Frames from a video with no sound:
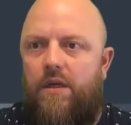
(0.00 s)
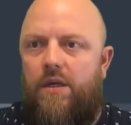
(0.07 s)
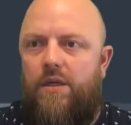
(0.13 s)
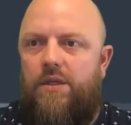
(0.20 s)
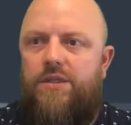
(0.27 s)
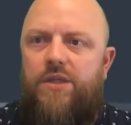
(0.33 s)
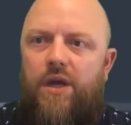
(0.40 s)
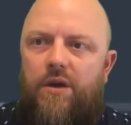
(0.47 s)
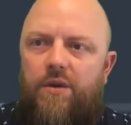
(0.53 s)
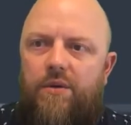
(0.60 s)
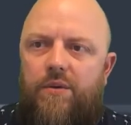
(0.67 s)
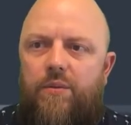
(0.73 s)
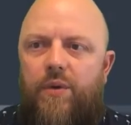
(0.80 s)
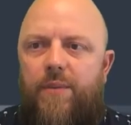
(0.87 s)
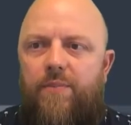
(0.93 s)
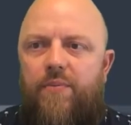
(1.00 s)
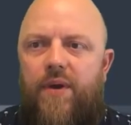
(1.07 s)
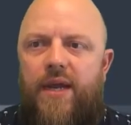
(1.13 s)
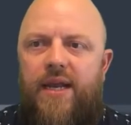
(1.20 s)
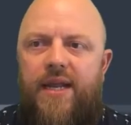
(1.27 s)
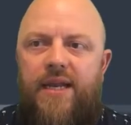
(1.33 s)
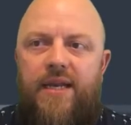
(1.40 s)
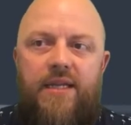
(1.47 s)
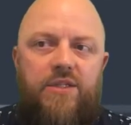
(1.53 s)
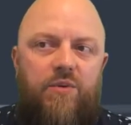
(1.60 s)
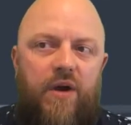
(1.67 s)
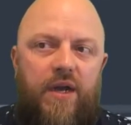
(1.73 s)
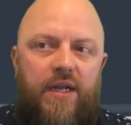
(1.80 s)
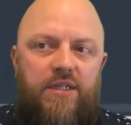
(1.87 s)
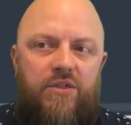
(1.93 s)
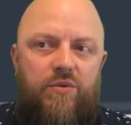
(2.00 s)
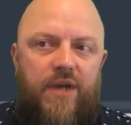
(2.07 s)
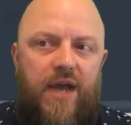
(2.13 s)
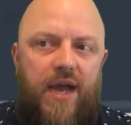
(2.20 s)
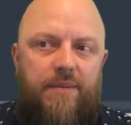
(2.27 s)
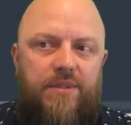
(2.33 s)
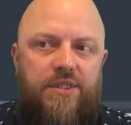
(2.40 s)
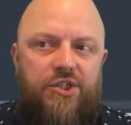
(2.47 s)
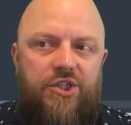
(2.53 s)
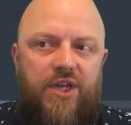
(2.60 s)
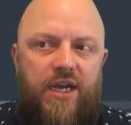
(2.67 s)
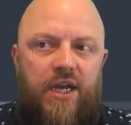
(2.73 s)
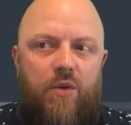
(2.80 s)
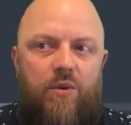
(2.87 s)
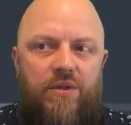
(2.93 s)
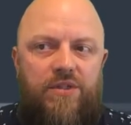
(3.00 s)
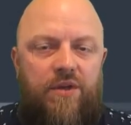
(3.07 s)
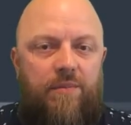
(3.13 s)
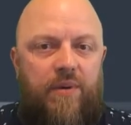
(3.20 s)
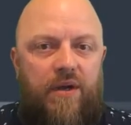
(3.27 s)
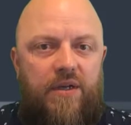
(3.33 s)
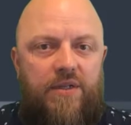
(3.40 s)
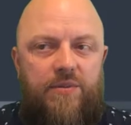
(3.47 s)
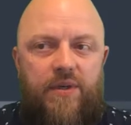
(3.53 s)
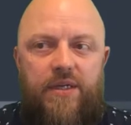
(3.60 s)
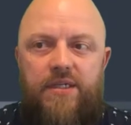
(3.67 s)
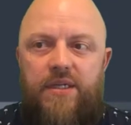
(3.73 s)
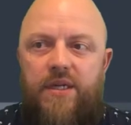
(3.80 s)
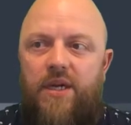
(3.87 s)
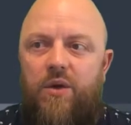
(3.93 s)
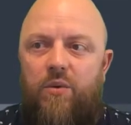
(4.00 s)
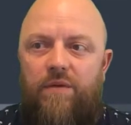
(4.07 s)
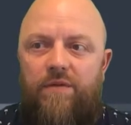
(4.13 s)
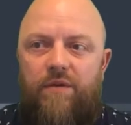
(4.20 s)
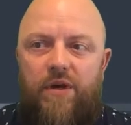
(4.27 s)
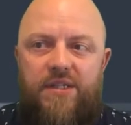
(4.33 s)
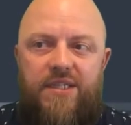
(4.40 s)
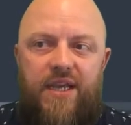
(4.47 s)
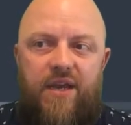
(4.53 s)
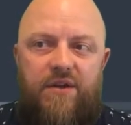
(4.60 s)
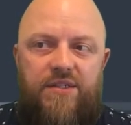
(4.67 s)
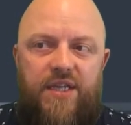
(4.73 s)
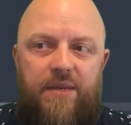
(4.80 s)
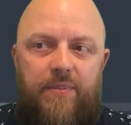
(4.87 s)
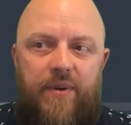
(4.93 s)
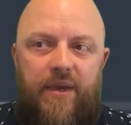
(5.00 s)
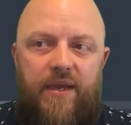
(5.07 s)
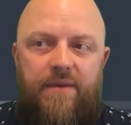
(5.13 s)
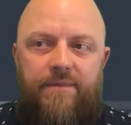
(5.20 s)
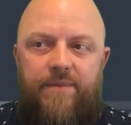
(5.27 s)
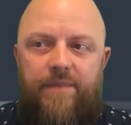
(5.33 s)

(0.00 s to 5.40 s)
So we're bringing into our installed apps Django one-time password. We've got the TOTP.